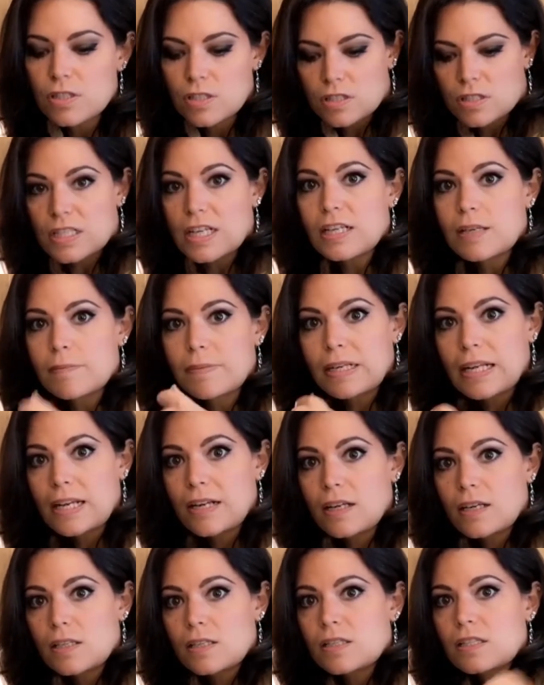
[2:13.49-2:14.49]
Just take a
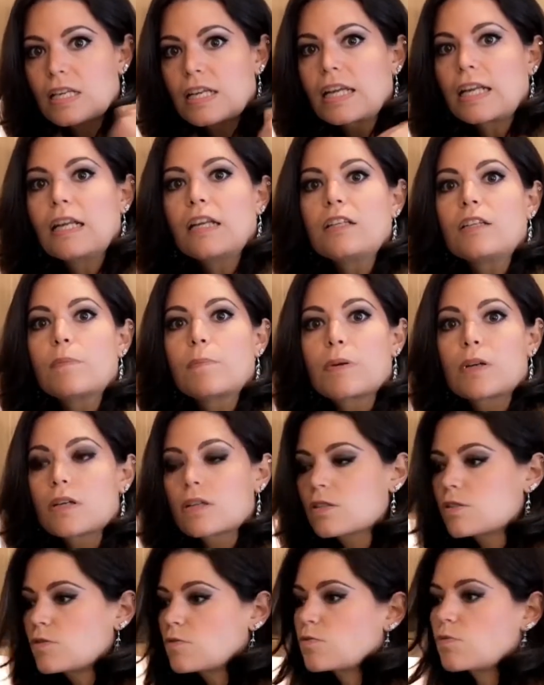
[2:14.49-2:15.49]
banana, stick it in your
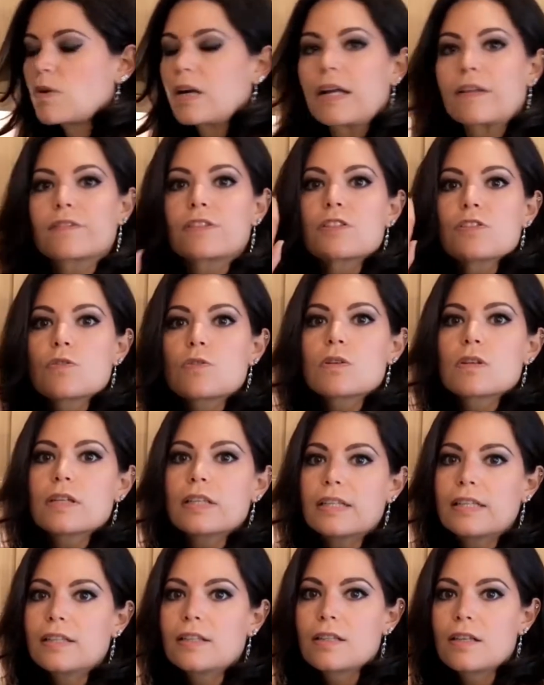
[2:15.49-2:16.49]
purse, run out the door,
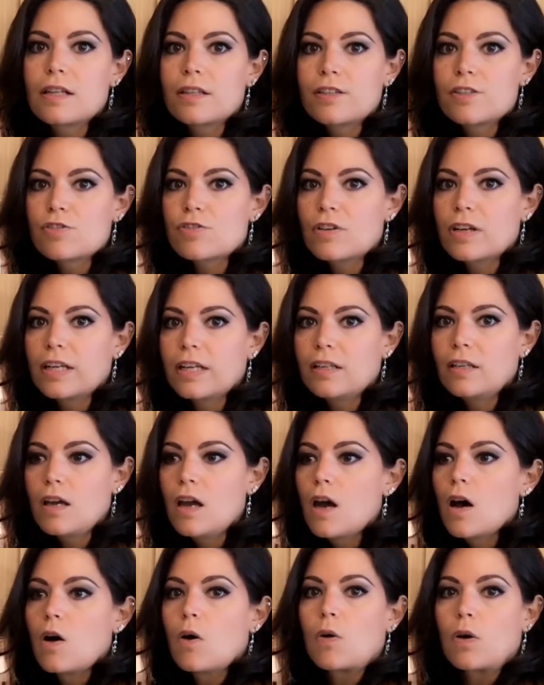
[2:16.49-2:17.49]
eat it on the train
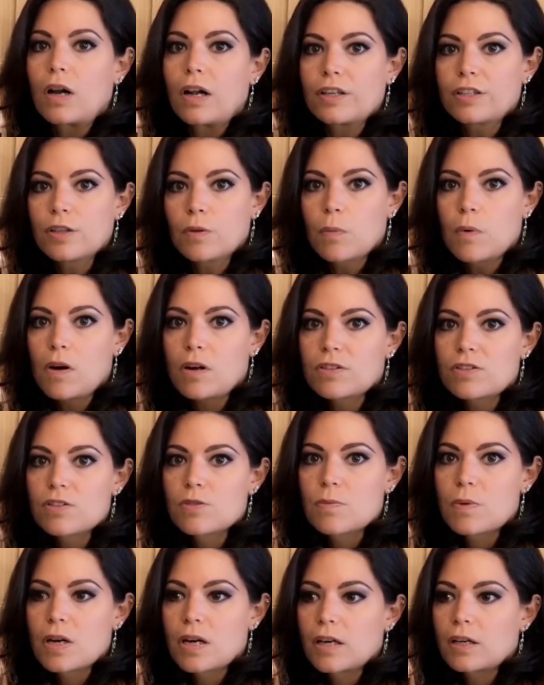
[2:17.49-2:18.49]
or on your walk
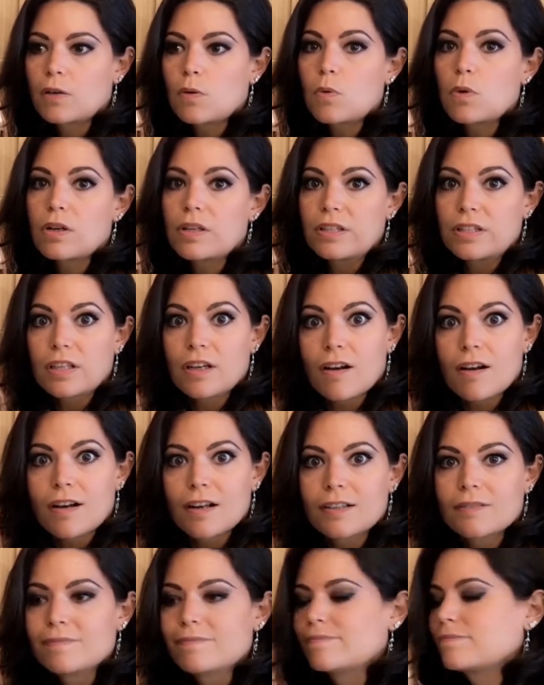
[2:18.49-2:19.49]
to work or in the
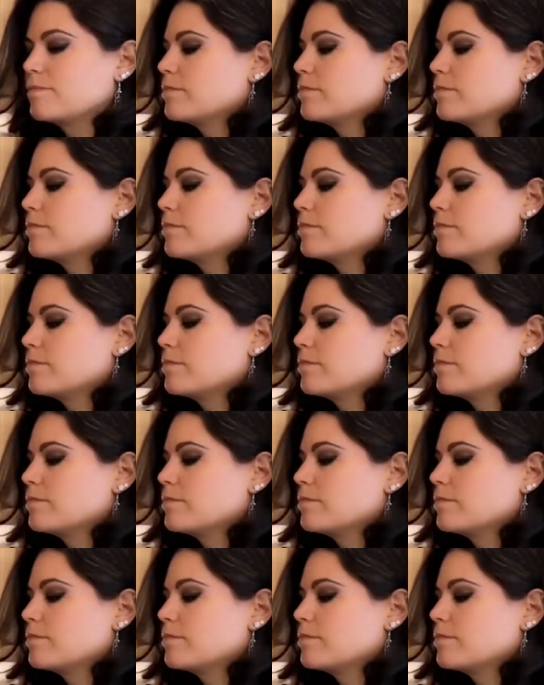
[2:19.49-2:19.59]
car.